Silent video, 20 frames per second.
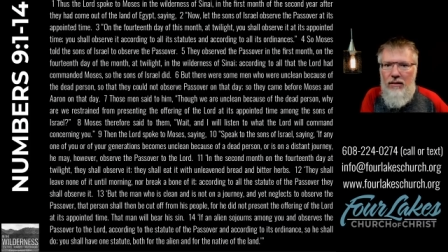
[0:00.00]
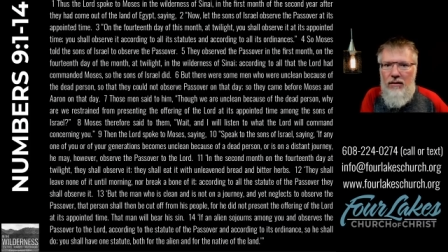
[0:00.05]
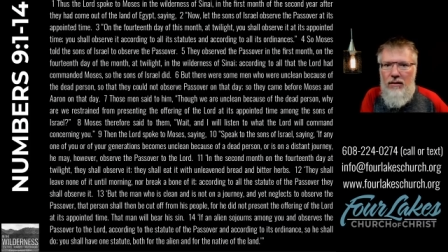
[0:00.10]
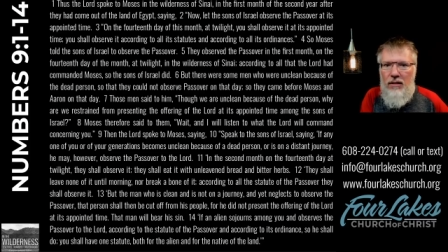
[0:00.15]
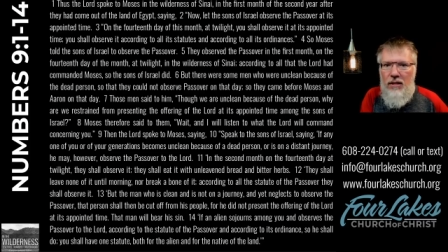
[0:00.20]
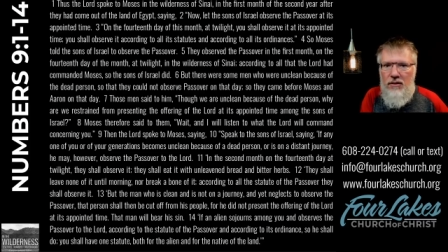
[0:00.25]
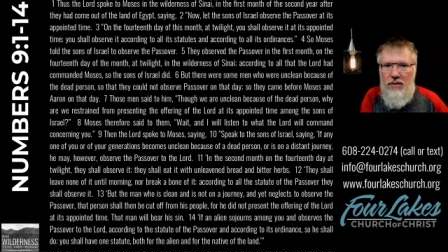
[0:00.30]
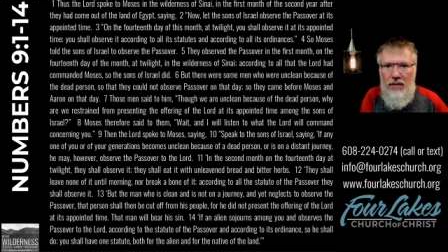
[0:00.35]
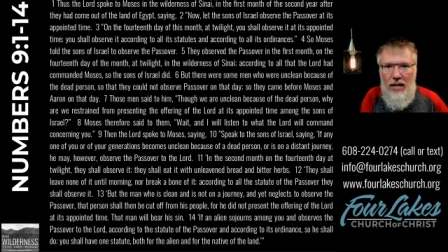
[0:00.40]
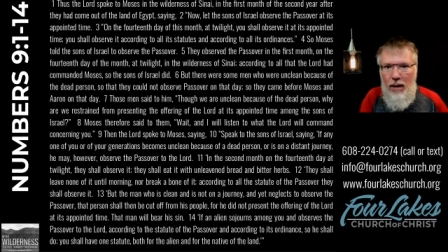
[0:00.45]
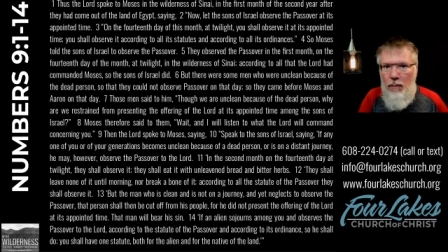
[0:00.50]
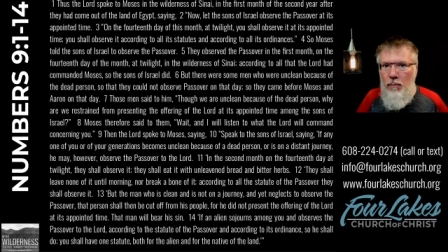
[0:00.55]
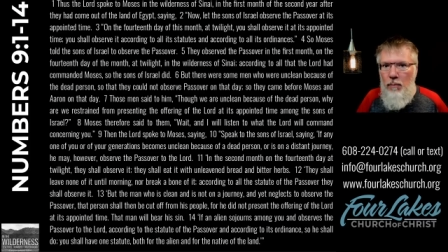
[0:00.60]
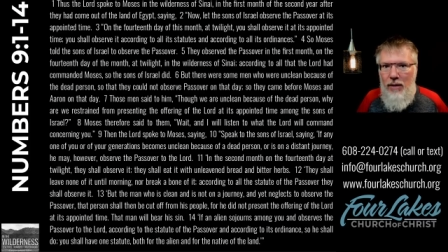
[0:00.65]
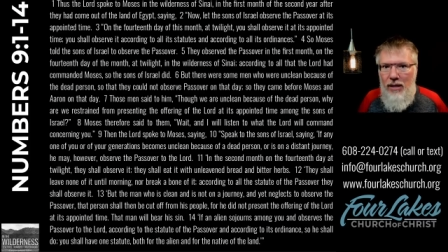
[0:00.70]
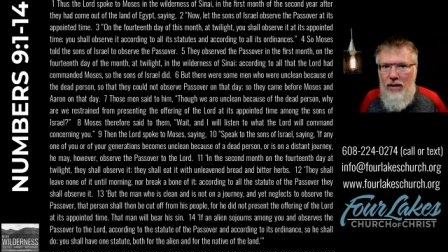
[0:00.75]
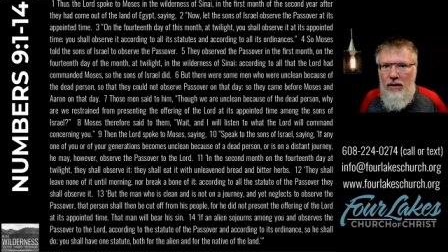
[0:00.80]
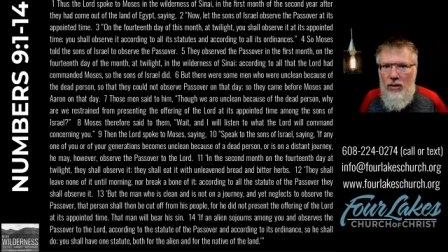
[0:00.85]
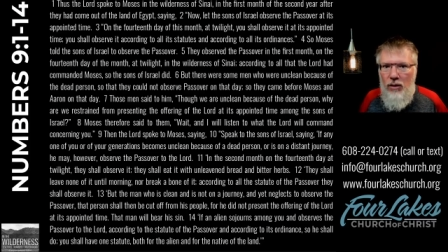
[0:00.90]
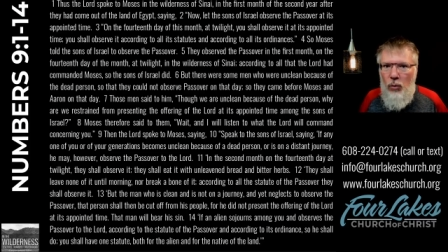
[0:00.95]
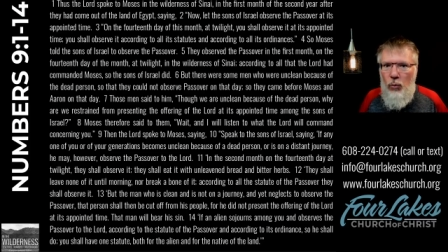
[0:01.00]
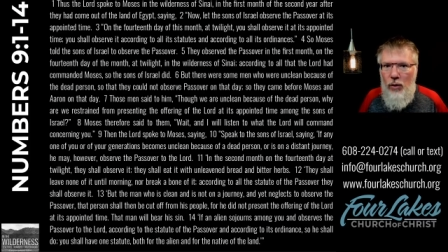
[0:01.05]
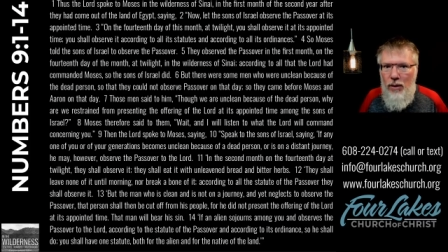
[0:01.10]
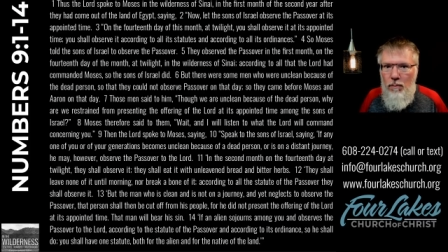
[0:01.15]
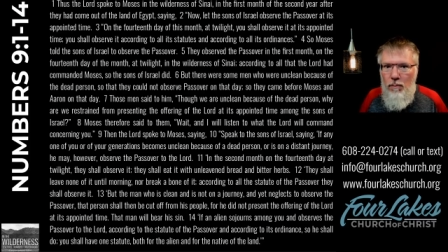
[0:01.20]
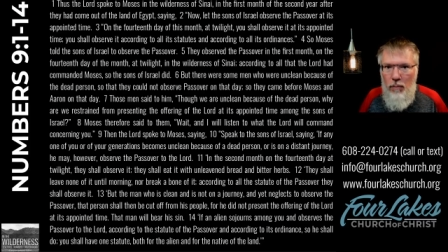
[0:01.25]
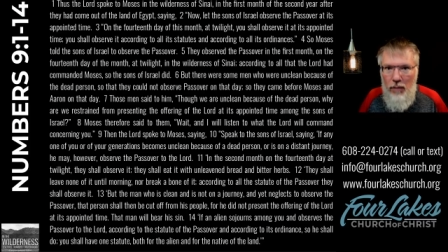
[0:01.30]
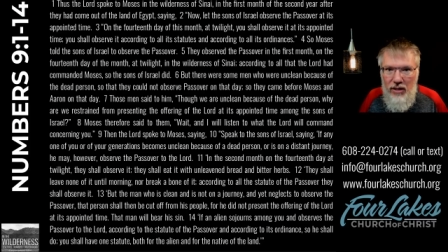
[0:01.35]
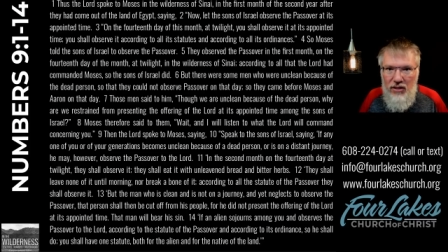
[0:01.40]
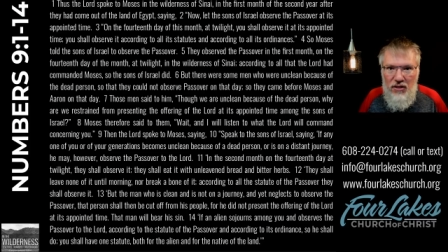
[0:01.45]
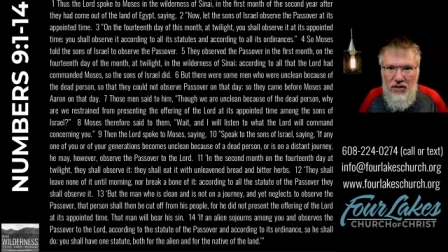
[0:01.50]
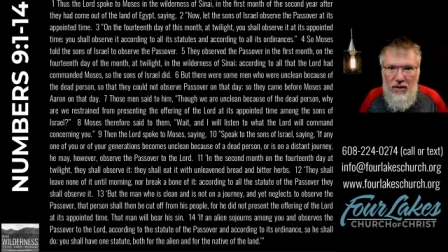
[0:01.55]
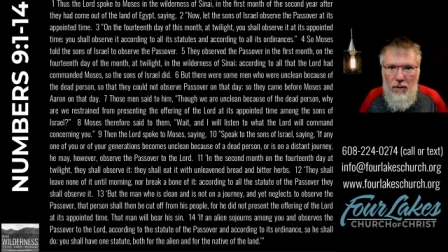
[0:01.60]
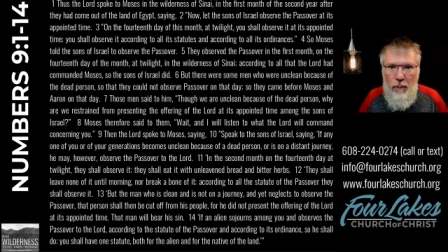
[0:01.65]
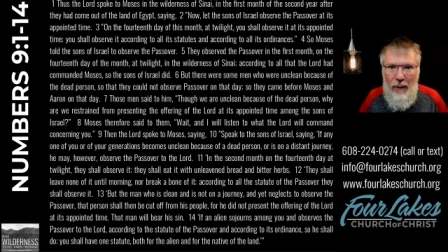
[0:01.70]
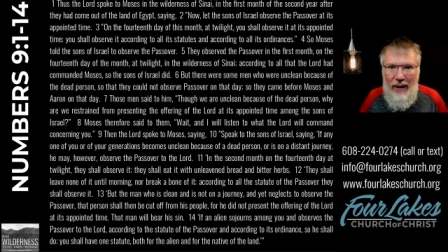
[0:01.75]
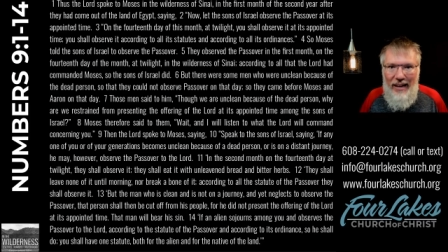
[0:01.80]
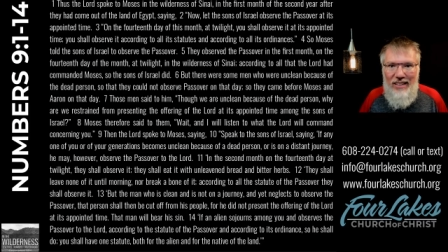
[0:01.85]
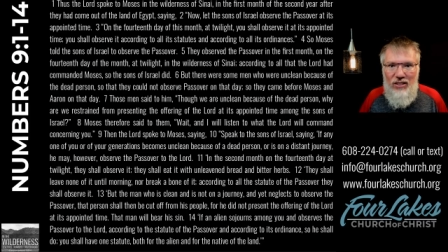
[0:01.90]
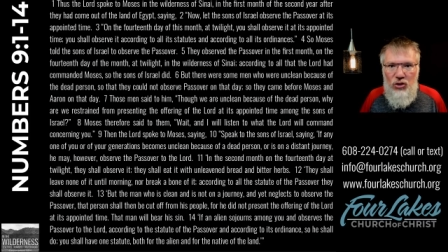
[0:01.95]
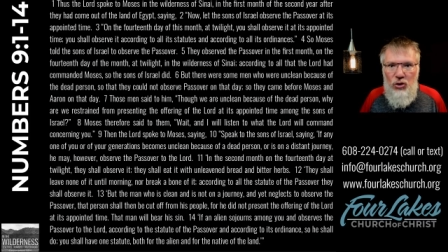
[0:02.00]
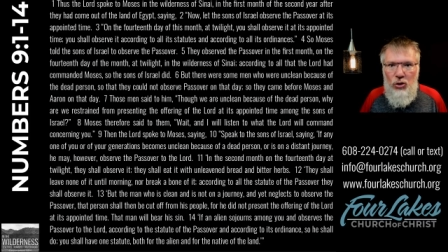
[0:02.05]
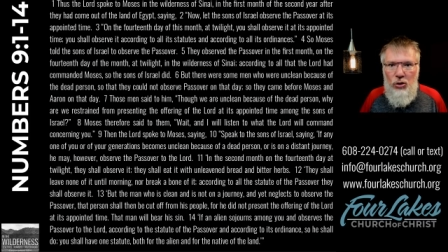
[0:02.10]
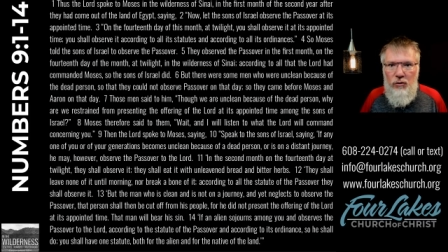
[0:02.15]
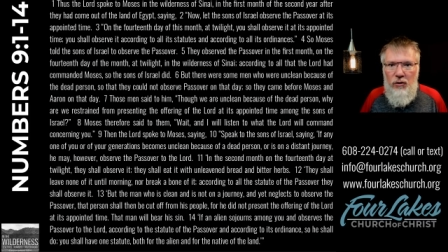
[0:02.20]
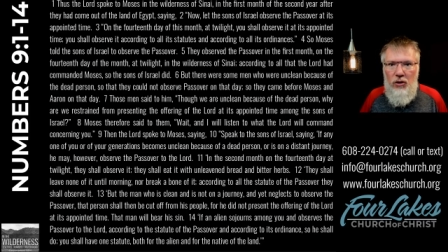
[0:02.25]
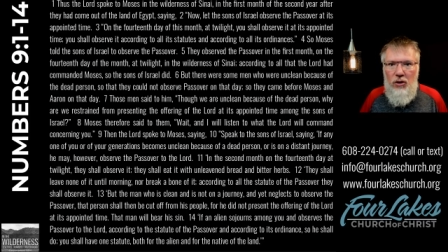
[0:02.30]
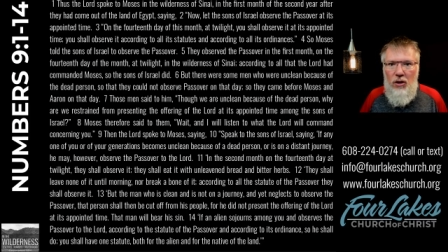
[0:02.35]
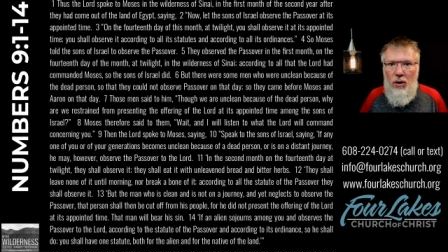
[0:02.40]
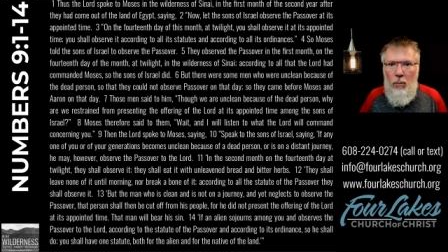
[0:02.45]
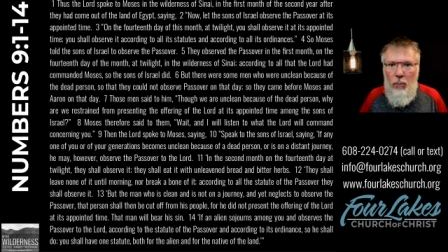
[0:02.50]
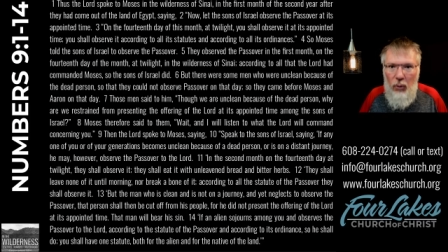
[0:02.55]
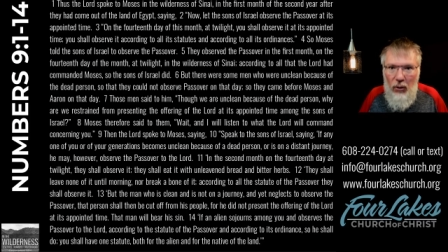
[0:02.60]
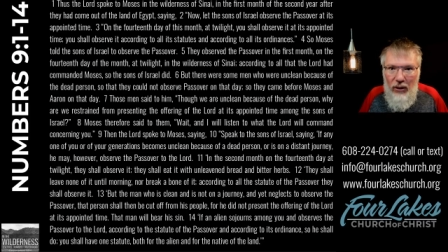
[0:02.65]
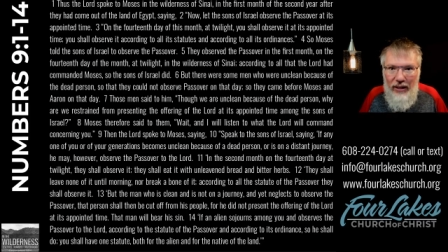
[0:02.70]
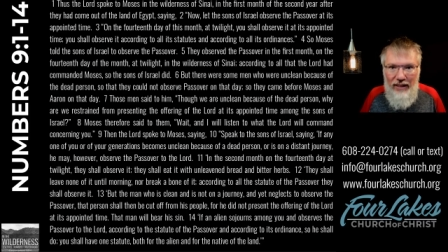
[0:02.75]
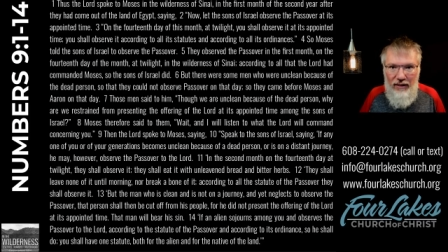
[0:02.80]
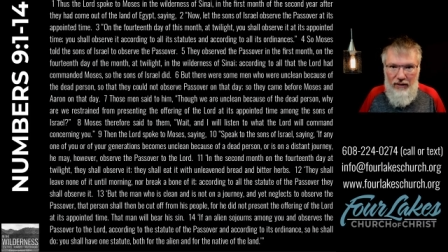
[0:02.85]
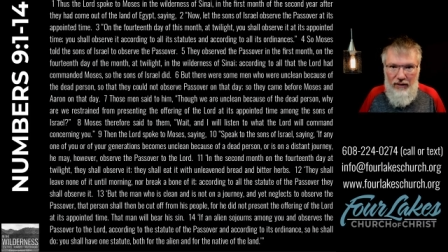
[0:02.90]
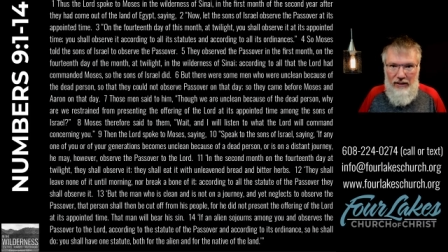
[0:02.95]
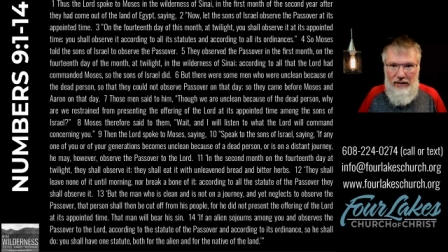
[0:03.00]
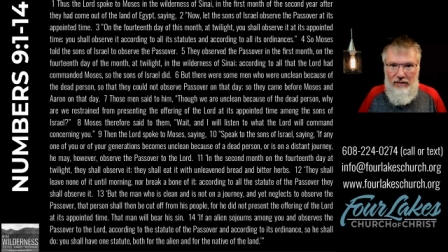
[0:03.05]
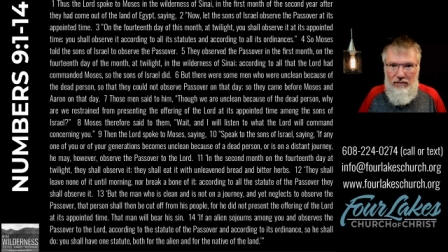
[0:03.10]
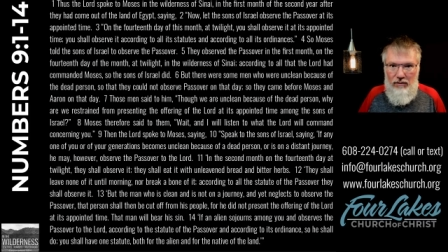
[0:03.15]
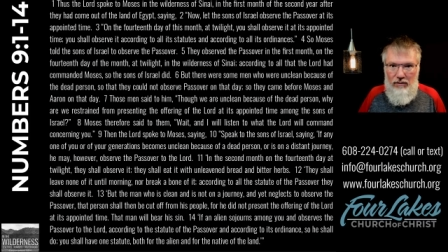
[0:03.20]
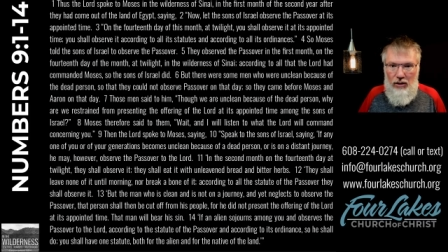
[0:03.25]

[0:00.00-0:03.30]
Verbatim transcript: does that mean that we miss the Passover completely?